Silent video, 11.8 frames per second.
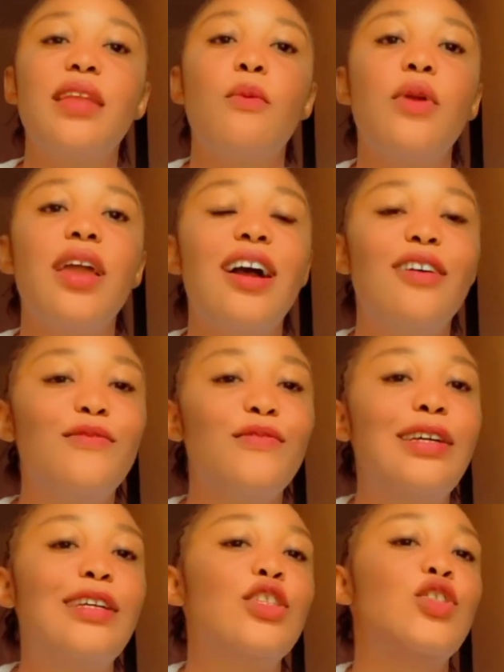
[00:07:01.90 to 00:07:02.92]
We have
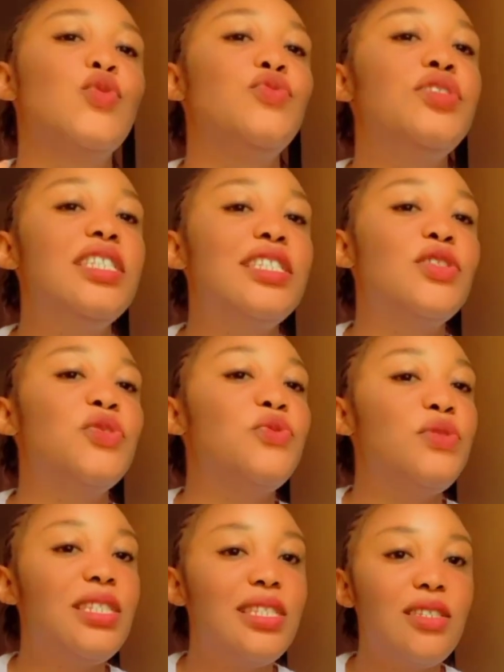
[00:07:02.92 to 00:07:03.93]
sweet
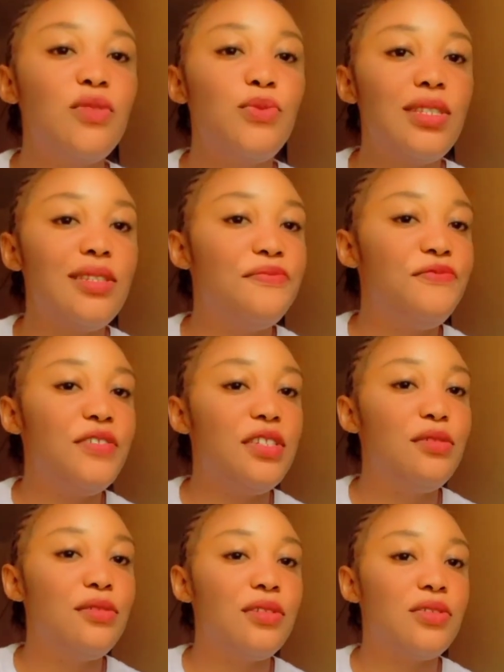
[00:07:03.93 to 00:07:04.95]

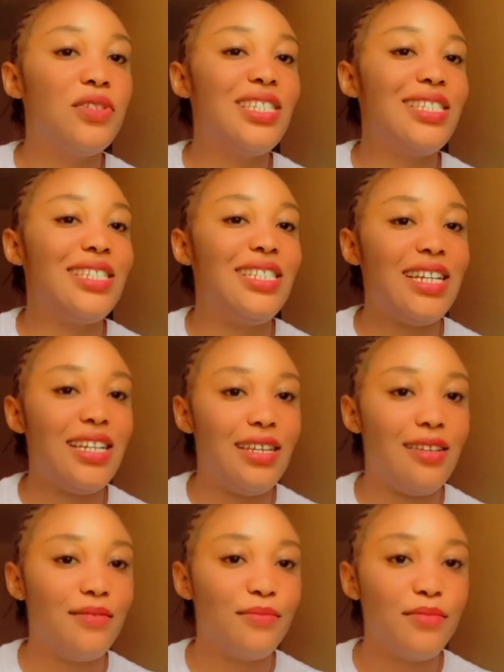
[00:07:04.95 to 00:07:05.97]
videos on this channel.
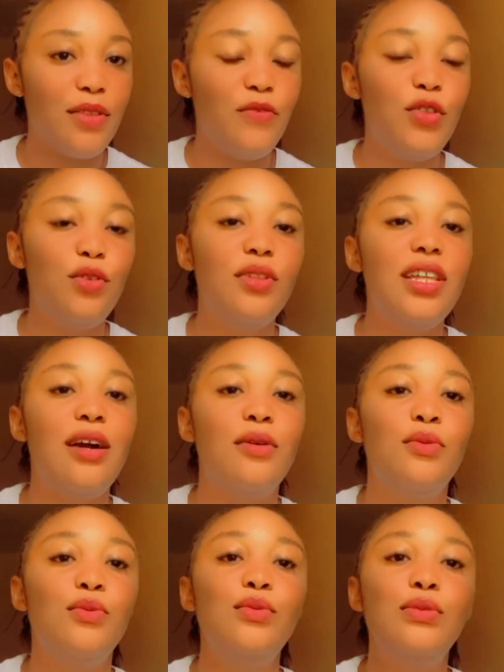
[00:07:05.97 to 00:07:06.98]
Video that
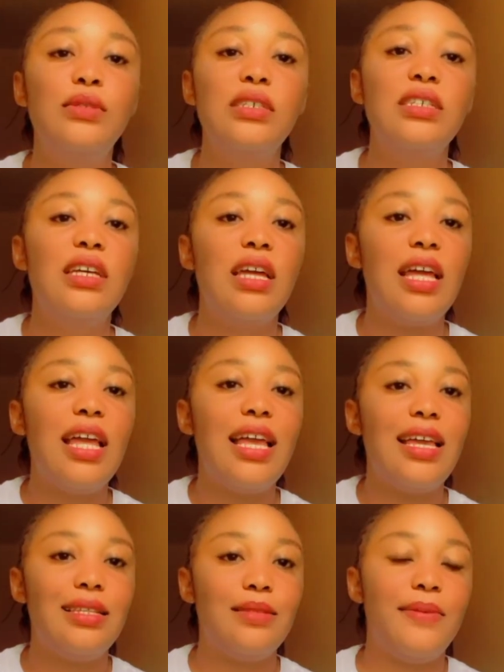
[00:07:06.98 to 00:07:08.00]
would
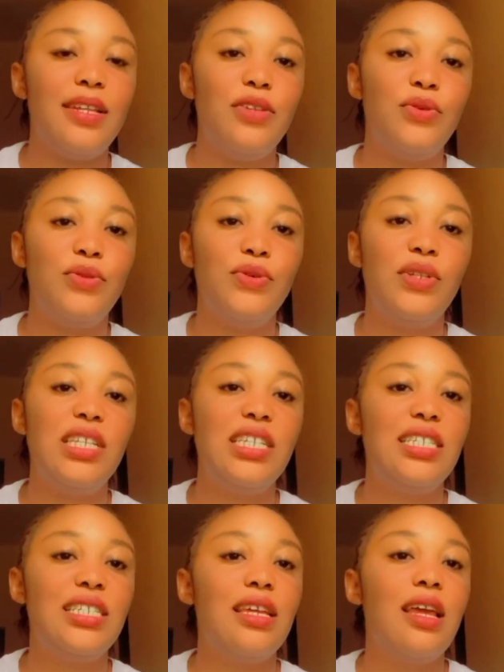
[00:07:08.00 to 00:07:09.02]
expand your
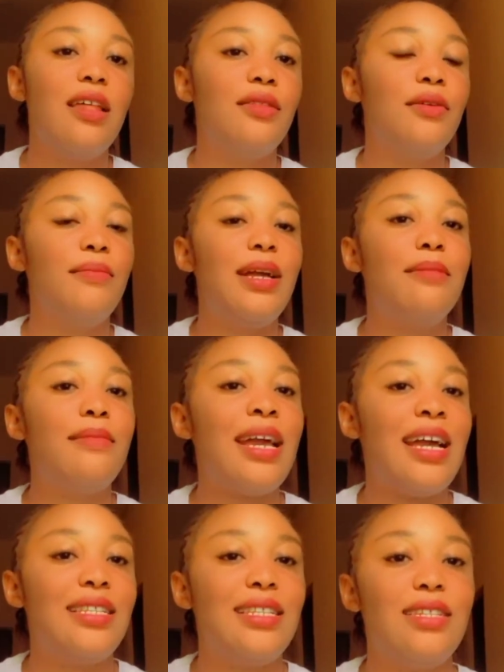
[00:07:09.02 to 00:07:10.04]
knowledge. Don't mind my
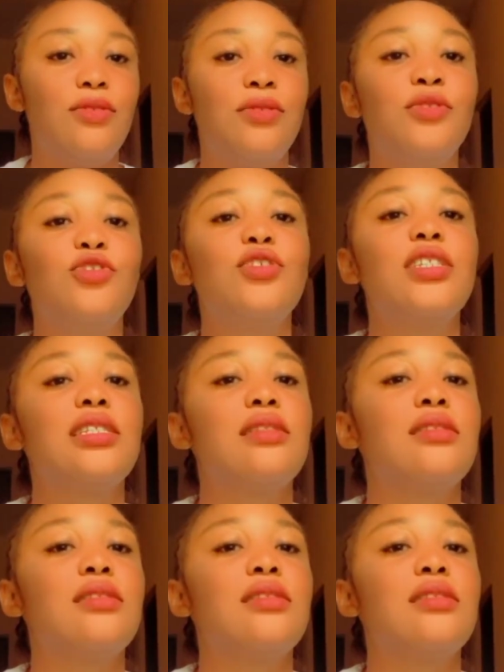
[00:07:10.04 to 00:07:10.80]
accent, I'm just